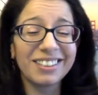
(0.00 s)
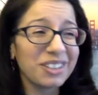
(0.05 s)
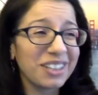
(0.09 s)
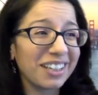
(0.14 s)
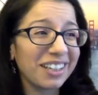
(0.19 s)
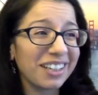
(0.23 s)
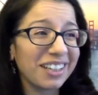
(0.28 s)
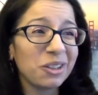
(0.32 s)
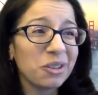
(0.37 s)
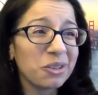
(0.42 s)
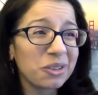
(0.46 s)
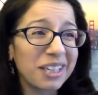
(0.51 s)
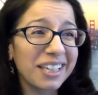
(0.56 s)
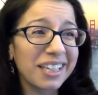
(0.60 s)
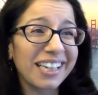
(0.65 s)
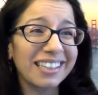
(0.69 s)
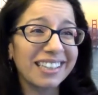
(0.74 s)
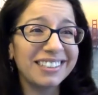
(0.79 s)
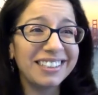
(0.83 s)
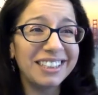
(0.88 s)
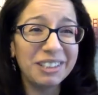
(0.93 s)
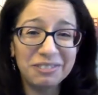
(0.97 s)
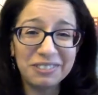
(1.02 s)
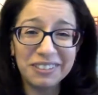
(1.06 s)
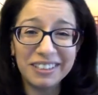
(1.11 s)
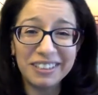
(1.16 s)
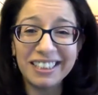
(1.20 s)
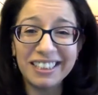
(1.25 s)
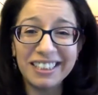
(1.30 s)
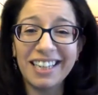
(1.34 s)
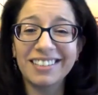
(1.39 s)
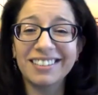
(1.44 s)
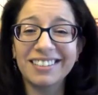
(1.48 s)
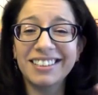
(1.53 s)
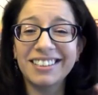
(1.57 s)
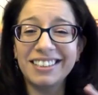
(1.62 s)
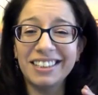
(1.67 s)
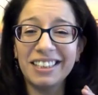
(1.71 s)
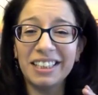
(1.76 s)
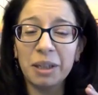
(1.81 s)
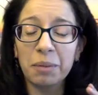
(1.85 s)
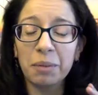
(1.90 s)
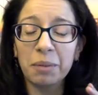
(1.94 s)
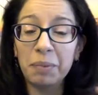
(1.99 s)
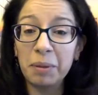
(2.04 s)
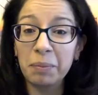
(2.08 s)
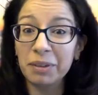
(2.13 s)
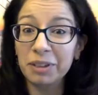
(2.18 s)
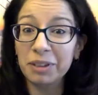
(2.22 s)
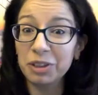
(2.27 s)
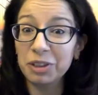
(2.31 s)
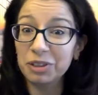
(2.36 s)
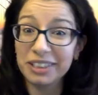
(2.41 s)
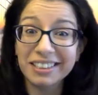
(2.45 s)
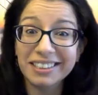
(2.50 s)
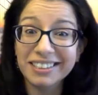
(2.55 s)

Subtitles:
looking at TV and seeing people using